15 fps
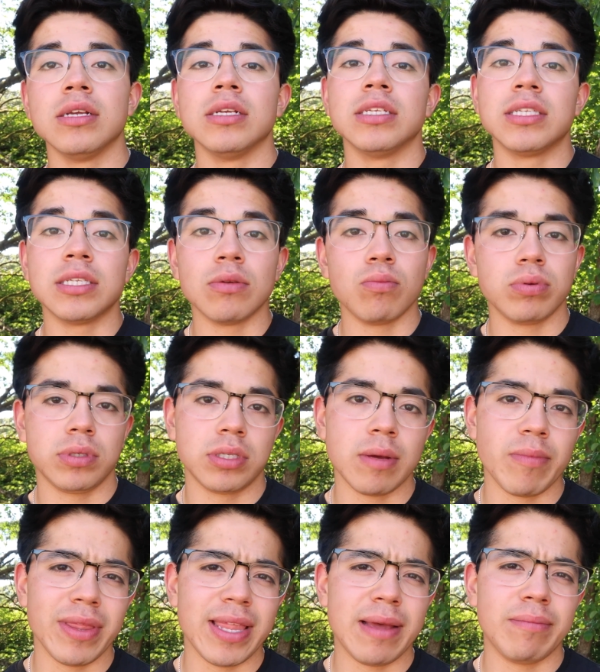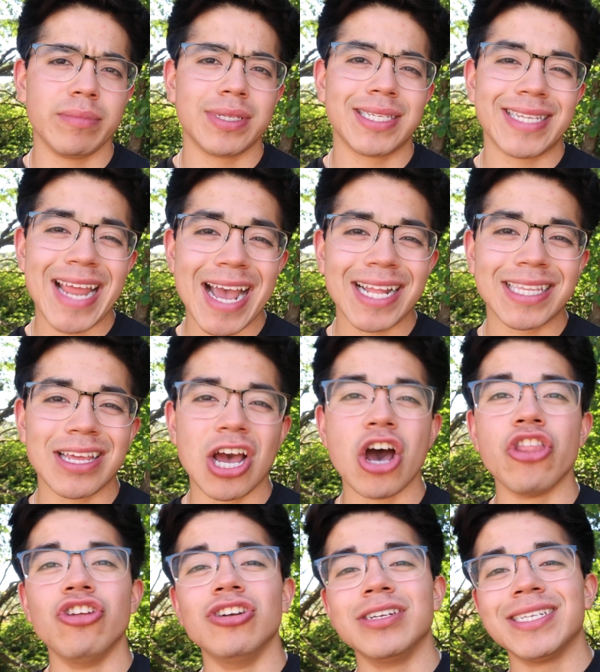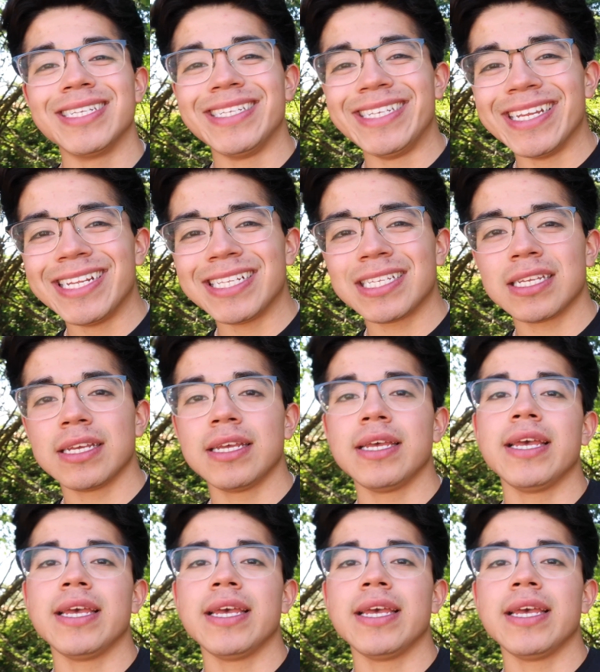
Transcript: Some of them snacked, others didn't.